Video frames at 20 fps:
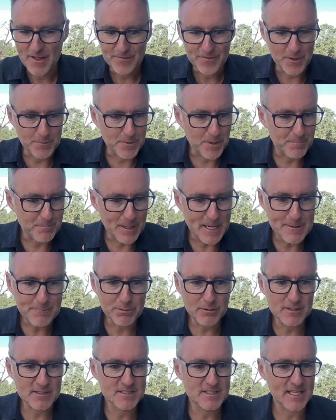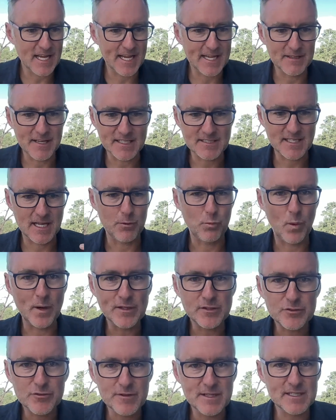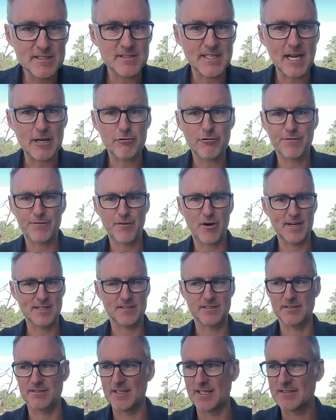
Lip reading: that the people, as they went through these sacrifices,